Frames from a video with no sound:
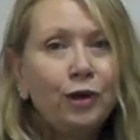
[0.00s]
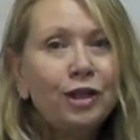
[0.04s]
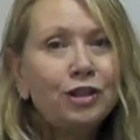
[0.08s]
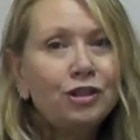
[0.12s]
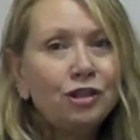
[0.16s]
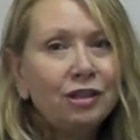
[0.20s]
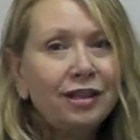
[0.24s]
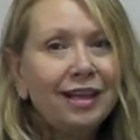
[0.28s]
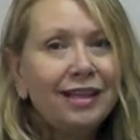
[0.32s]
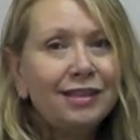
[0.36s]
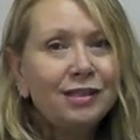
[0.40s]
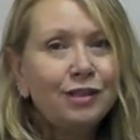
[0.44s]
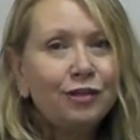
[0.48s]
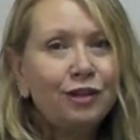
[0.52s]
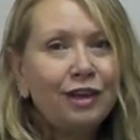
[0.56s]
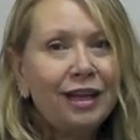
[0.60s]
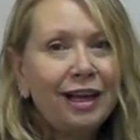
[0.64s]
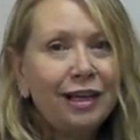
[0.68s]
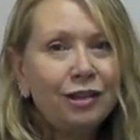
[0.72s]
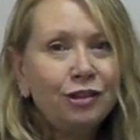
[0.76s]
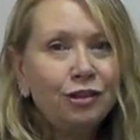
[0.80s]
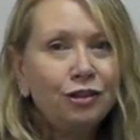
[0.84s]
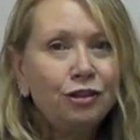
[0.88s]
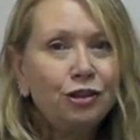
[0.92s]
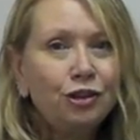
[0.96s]
question answer
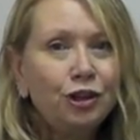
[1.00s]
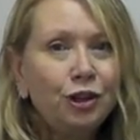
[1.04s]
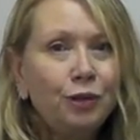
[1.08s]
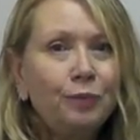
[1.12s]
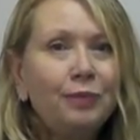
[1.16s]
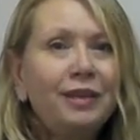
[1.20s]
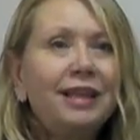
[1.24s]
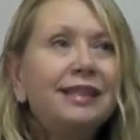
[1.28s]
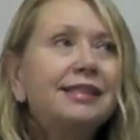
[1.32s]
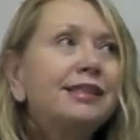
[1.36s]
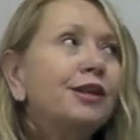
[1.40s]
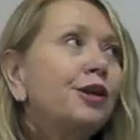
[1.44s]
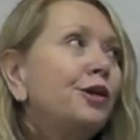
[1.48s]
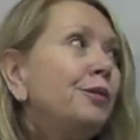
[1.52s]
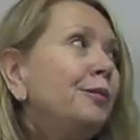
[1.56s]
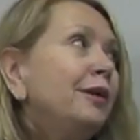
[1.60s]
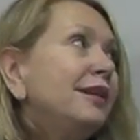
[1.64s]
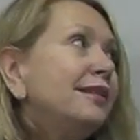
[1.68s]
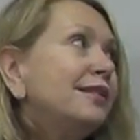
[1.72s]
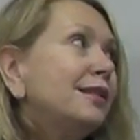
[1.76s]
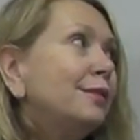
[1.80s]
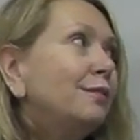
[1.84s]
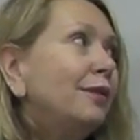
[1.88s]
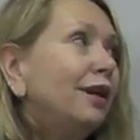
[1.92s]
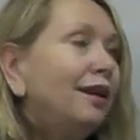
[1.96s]
relationship, there's going to be
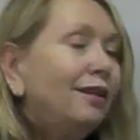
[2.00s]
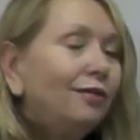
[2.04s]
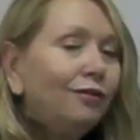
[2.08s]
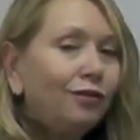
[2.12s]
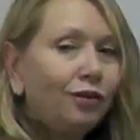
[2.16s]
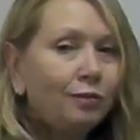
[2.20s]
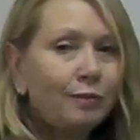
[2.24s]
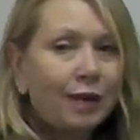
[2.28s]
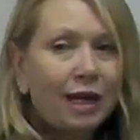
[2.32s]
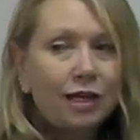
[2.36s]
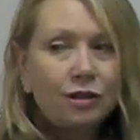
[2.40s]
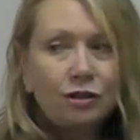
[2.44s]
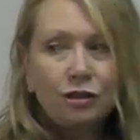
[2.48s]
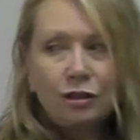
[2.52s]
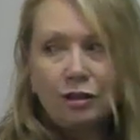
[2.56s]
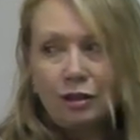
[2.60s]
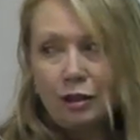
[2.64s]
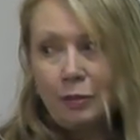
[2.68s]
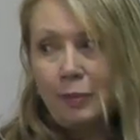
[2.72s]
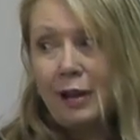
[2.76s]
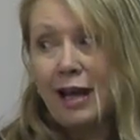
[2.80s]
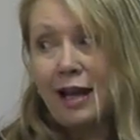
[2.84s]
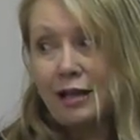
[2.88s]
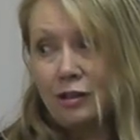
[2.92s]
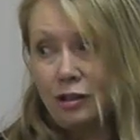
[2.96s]
some information
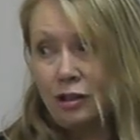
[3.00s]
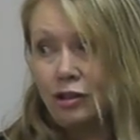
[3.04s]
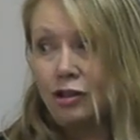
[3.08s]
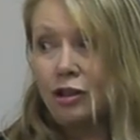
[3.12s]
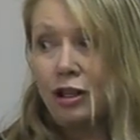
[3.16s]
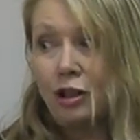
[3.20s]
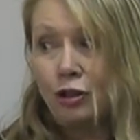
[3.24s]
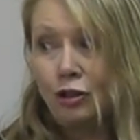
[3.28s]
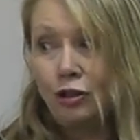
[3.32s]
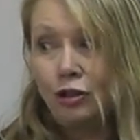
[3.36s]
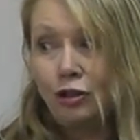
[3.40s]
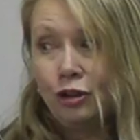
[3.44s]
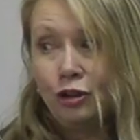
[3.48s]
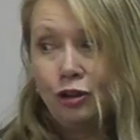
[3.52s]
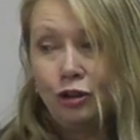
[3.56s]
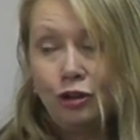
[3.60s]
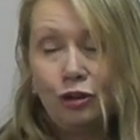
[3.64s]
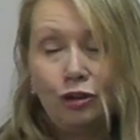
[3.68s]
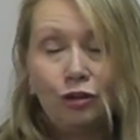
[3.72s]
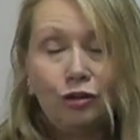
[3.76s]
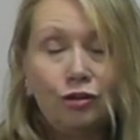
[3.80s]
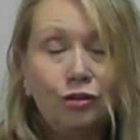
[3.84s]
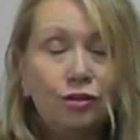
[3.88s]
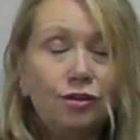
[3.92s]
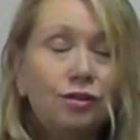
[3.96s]
in the passage that you can
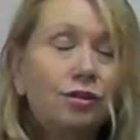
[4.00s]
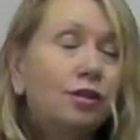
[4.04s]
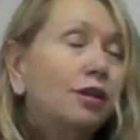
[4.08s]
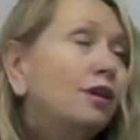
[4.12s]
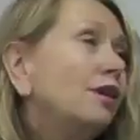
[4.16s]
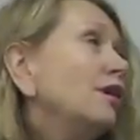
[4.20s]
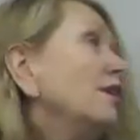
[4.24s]
use.